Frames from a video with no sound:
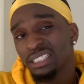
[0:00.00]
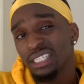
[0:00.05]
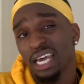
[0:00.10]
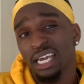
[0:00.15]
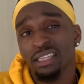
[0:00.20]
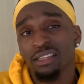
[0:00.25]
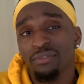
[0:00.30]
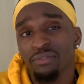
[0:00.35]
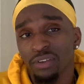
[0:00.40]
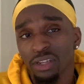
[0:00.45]

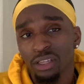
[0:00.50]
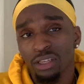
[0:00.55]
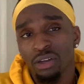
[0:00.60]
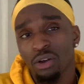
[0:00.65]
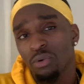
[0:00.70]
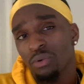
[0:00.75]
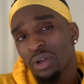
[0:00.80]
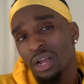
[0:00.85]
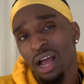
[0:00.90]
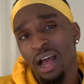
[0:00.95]
the
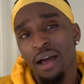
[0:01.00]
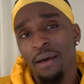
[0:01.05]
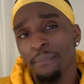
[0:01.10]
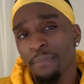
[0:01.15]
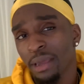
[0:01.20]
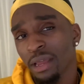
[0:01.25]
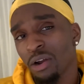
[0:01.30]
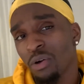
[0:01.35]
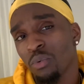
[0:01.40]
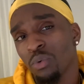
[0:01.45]
video,
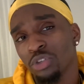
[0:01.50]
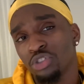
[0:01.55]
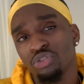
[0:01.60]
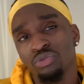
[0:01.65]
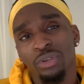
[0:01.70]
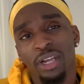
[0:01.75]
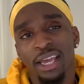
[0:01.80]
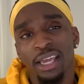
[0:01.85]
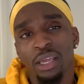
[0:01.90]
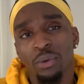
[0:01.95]
comment on what you
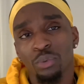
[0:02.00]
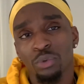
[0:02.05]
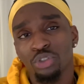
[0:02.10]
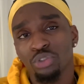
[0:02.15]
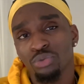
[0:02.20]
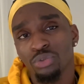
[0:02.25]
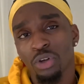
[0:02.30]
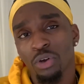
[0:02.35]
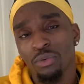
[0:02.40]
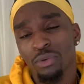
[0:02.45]
like and what you
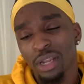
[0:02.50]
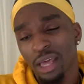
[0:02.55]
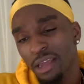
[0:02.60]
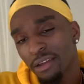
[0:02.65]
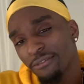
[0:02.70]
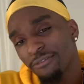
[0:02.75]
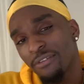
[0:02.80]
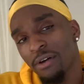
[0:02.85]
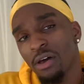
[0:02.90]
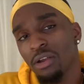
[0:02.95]
don't like.
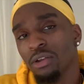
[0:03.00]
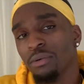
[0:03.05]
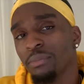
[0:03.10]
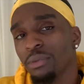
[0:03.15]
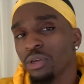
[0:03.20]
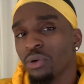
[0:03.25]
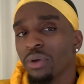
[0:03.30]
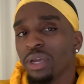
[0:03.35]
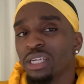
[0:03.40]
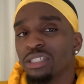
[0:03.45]
Follow me
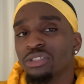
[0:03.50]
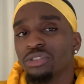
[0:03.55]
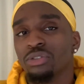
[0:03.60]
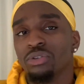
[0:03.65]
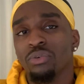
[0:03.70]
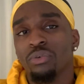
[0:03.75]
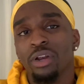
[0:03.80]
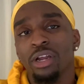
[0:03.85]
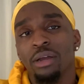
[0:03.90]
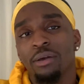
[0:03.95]
on
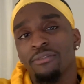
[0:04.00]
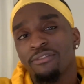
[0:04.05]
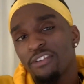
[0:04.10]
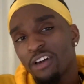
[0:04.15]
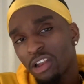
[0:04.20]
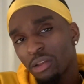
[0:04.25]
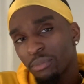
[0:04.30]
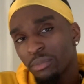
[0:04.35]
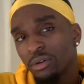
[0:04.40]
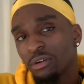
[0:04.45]
Instagram,
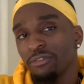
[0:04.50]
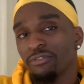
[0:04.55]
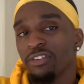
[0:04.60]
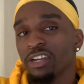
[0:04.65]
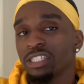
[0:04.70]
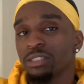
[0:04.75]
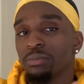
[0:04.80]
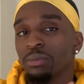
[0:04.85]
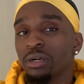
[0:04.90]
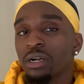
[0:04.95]
follow me on
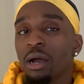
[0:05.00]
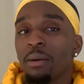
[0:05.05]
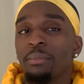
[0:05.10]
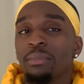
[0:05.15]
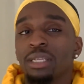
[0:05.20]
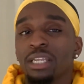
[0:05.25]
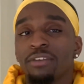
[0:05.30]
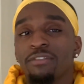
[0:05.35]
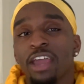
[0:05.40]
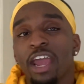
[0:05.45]
Facebook. I'm
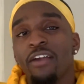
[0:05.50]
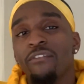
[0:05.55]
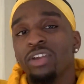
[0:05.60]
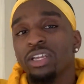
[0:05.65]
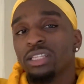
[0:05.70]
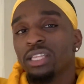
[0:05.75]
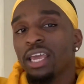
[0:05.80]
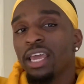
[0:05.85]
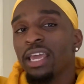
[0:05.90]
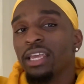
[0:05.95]
gonna leave
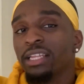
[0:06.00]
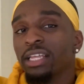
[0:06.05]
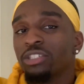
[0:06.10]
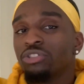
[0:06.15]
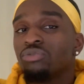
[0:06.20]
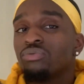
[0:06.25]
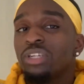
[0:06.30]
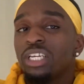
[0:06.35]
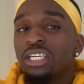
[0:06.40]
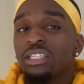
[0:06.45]
everything that
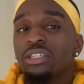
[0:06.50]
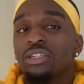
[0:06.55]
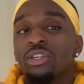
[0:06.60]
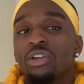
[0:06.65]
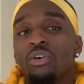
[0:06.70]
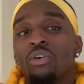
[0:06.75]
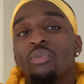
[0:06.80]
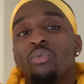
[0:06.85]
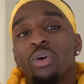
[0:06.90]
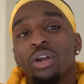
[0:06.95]
you need to
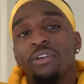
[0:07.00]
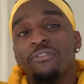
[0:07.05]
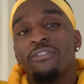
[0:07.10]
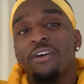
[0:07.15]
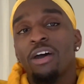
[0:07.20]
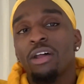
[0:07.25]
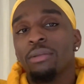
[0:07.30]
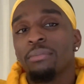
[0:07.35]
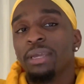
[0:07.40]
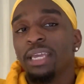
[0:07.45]
know and where to
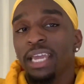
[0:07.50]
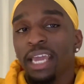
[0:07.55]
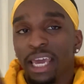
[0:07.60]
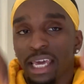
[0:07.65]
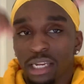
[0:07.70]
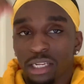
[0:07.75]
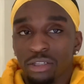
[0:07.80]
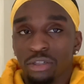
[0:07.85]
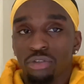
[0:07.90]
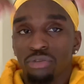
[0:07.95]
follow me in
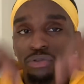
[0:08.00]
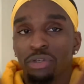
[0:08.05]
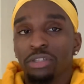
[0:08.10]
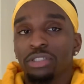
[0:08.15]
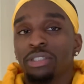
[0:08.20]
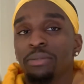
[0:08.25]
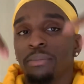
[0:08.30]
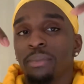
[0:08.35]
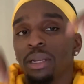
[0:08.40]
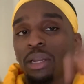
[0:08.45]
the
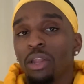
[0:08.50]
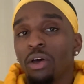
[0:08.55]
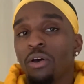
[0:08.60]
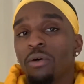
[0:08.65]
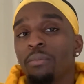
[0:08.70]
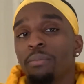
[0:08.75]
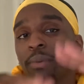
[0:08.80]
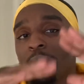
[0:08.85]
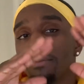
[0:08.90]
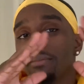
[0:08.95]
description below.
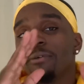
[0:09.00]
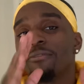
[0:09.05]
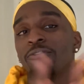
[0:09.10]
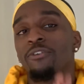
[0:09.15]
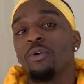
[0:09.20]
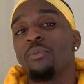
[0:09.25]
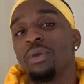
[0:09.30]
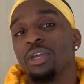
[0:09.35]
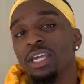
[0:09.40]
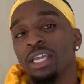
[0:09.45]
But
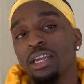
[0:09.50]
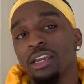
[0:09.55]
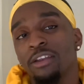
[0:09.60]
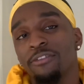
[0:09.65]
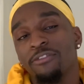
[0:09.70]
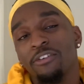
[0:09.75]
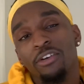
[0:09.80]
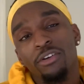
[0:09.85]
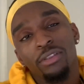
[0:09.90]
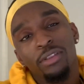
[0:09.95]
before we get any
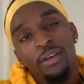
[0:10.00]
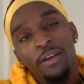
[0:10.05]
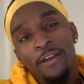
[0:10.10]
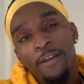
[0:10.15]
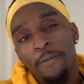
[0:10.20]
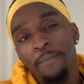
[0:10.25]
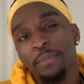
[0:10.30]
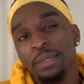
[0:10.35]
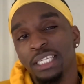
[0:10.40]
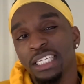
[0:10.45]
further,
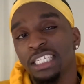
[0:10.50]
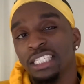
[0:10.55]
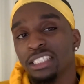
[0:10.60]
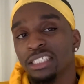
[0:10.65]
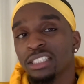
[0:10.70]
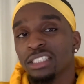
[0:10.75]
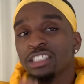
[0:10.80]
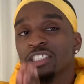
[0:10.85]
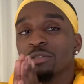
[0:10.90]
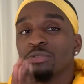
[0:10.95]
please
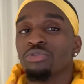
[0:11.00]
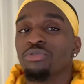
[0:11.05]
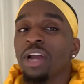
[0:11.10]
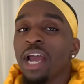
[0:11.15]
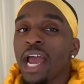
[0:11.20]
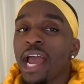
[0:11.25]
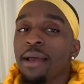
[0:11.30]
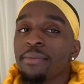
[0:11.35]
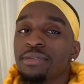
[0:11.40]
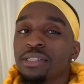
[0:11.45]

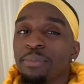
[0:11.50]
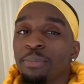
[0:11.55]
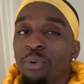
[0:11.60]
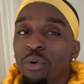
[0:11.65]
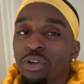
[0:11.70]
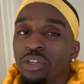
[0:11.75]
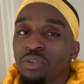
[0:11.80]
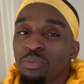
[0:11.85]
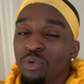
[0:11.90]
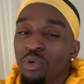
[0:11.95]
subscribe,
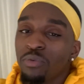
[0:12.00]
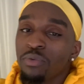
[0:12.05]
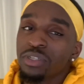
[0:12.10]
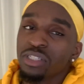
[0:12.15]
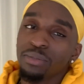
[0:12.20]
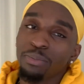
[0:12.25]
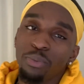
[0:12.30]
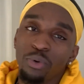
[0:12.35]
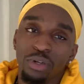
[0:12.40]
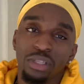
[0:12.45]
support the movement,
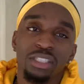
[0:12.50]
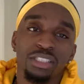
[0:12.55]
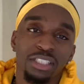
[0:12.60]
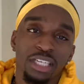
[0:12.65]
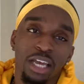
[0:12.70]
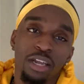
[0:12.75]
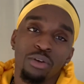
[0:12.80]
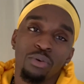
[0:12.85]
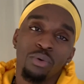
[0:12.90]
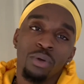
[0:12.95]
support the
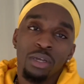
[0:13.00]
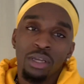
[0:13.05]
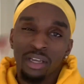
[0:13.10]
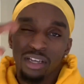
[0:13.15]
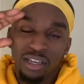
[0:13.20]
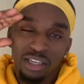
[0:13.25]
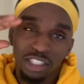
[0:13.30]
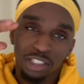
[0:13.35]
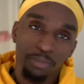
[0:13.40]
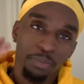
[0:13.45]
channel.
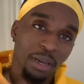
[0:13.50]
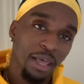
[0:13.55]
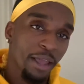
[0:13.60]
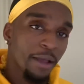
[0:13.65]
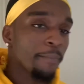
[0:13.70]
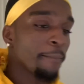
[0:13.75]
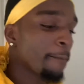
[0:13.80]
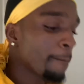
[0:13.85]
Splam.